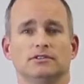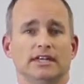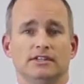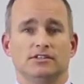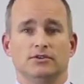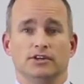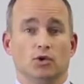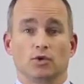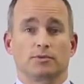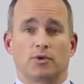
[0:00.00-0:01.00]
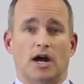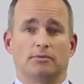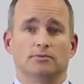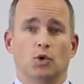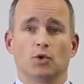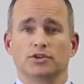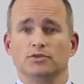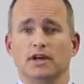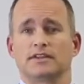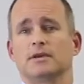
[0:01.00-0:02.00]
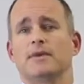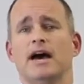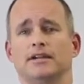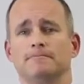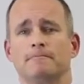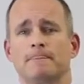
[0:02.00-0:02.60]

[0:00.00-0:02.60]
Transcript: is to ignore the problem or do nothing about it.